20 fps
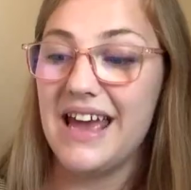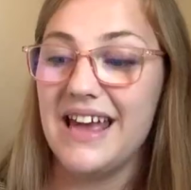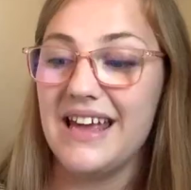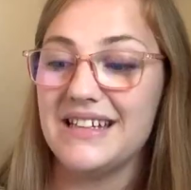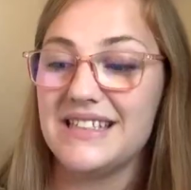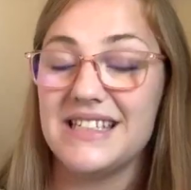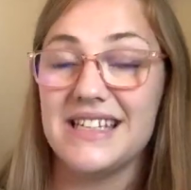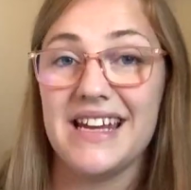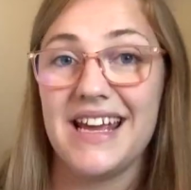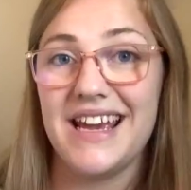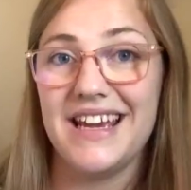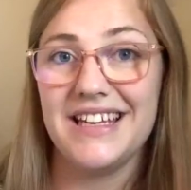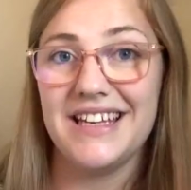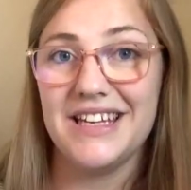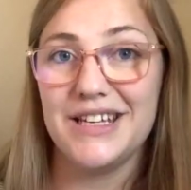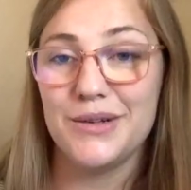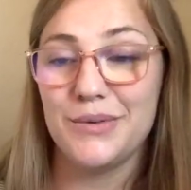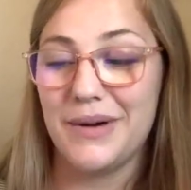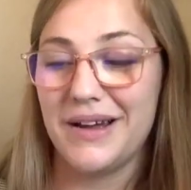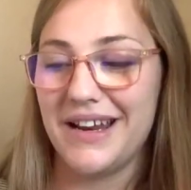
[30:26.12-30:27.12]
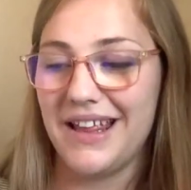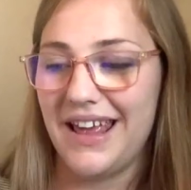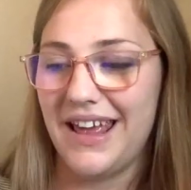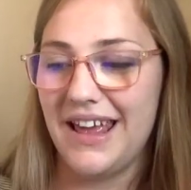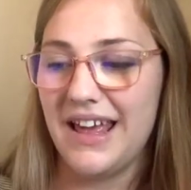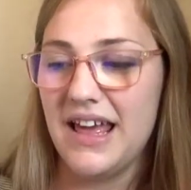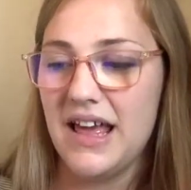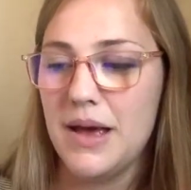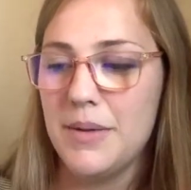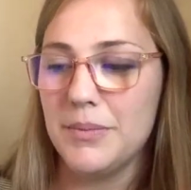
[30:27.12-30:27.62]
It's an
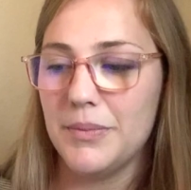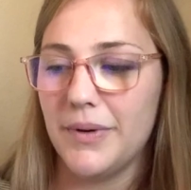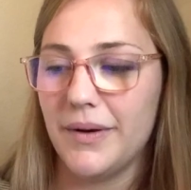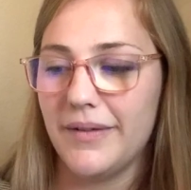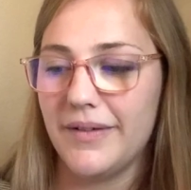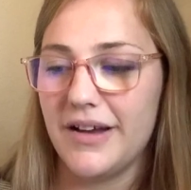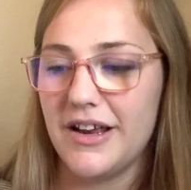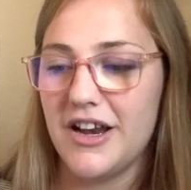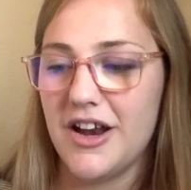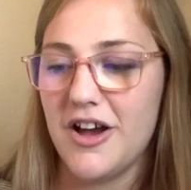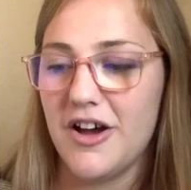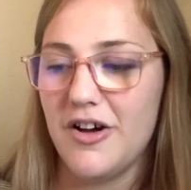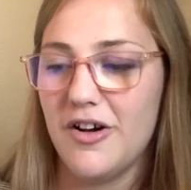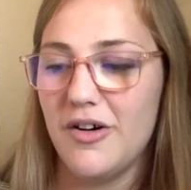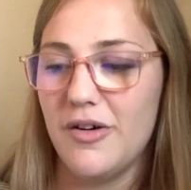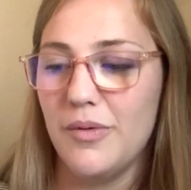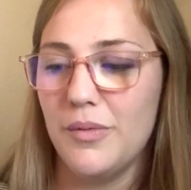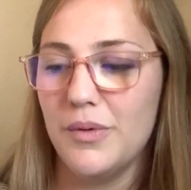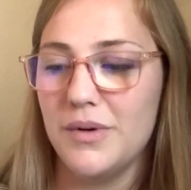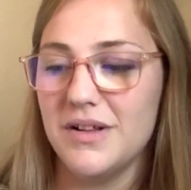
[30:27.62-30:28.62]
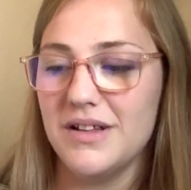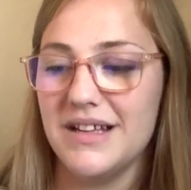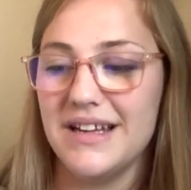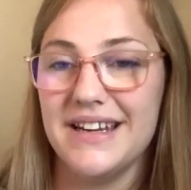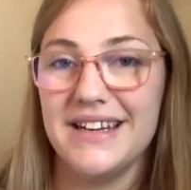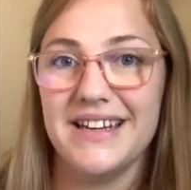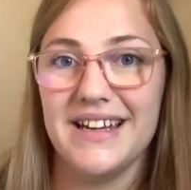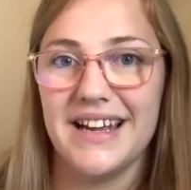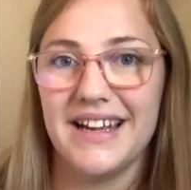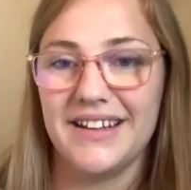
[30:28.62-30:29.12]
80-20 merino wool
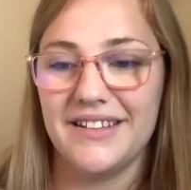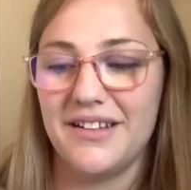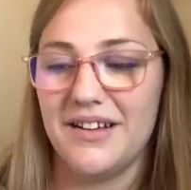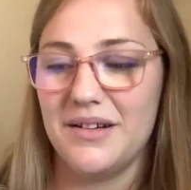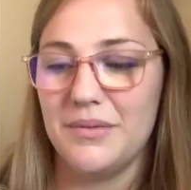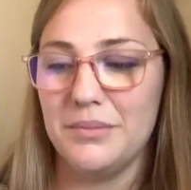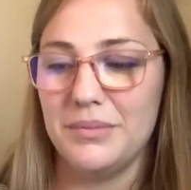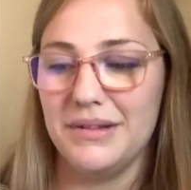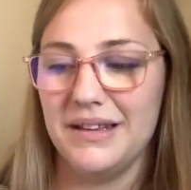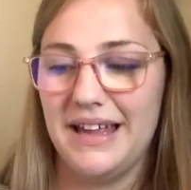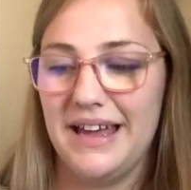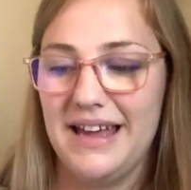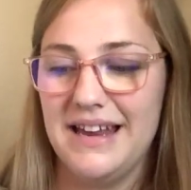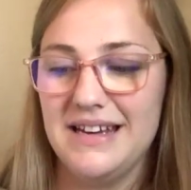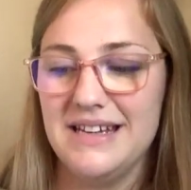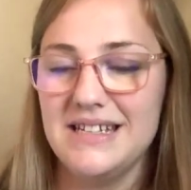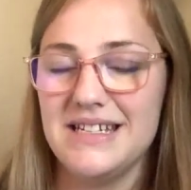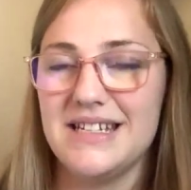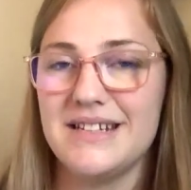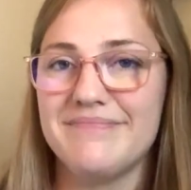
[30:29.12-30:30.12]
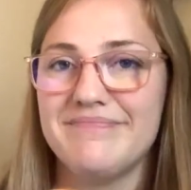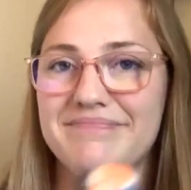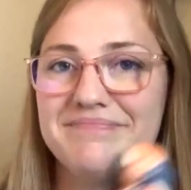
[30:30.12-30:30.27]
and nylon blend.